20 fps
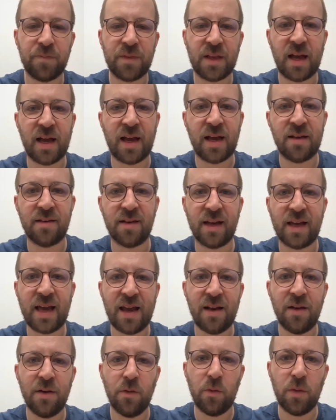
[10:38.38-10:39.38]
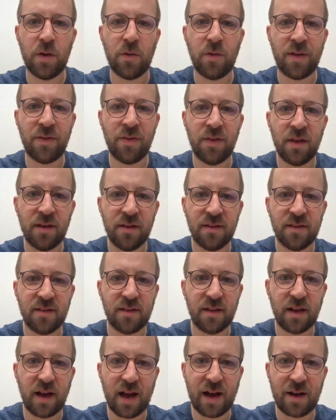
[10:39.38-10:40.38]
And again, we run
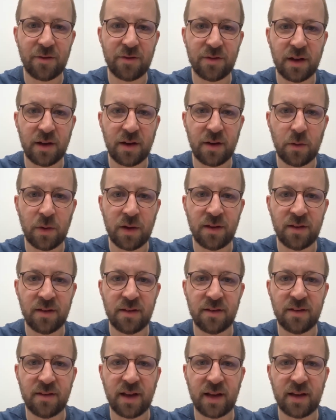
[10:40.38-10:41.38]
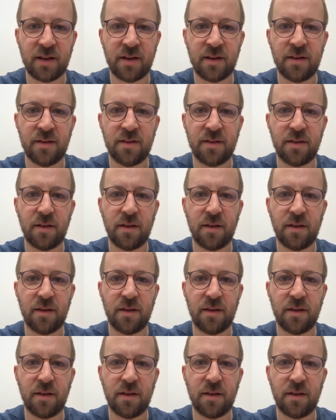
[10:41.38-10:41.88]
this. After 1 second,